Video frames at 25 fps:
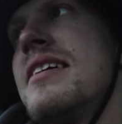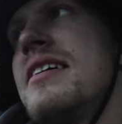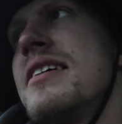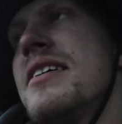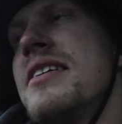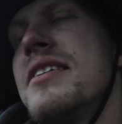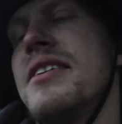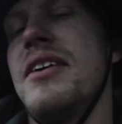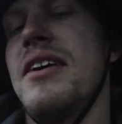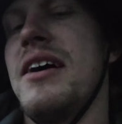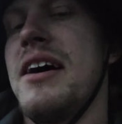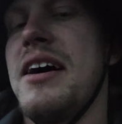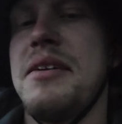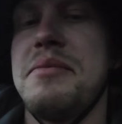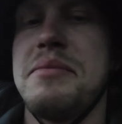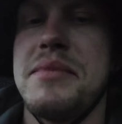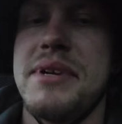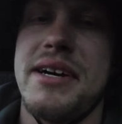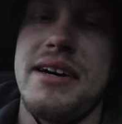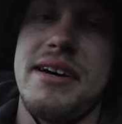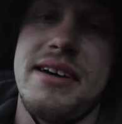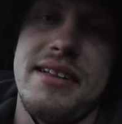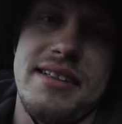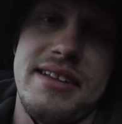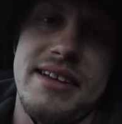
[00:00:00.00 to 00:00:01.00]
you know, I'm
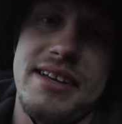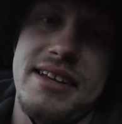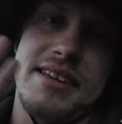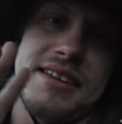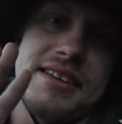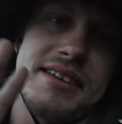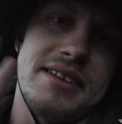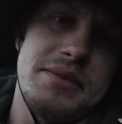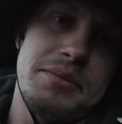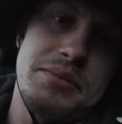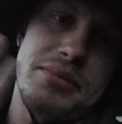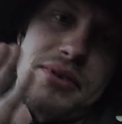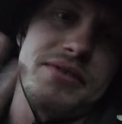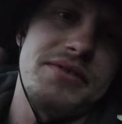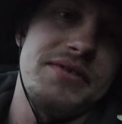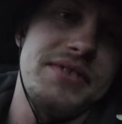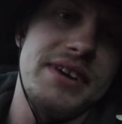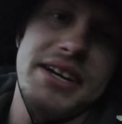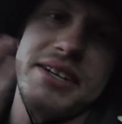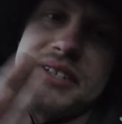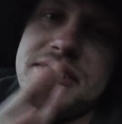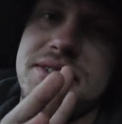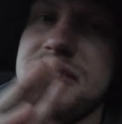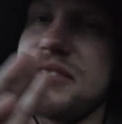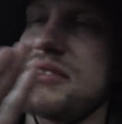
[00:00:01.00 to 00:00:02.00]
not, like, a
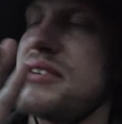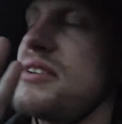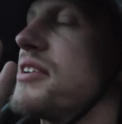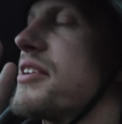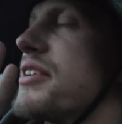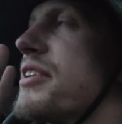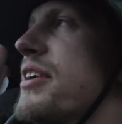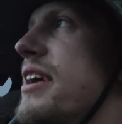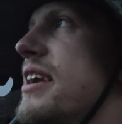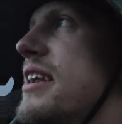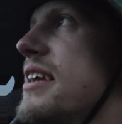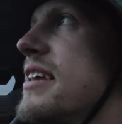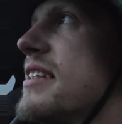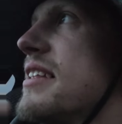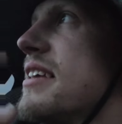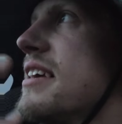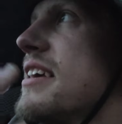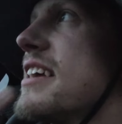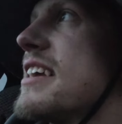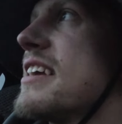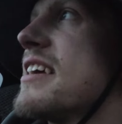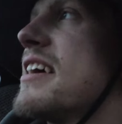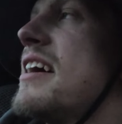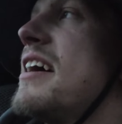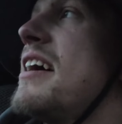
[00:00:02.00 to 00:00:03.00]
professional or
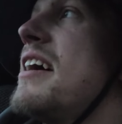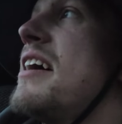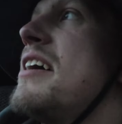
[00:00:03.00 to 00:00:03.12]
anything,